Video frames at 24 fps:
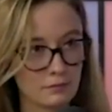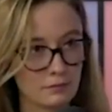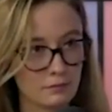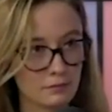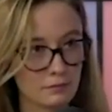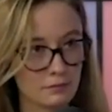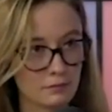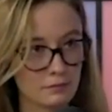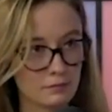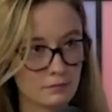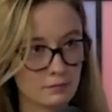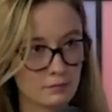
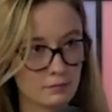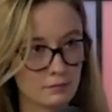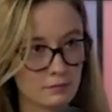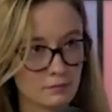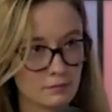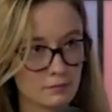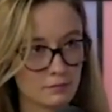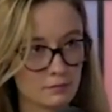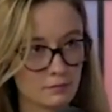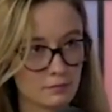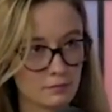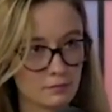
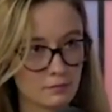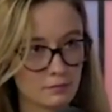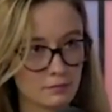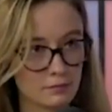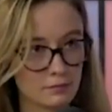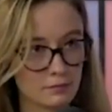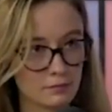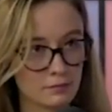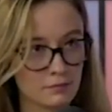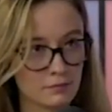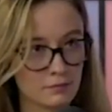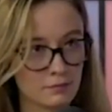
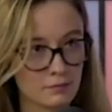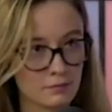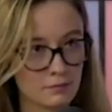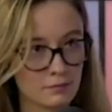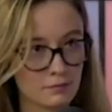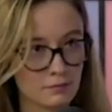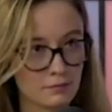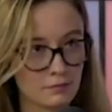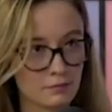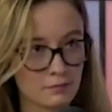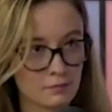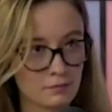
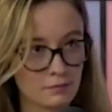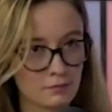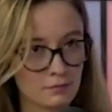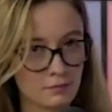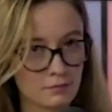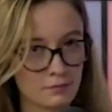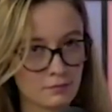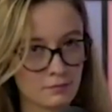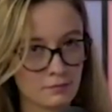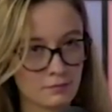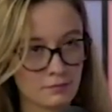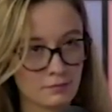This person isn't speaking.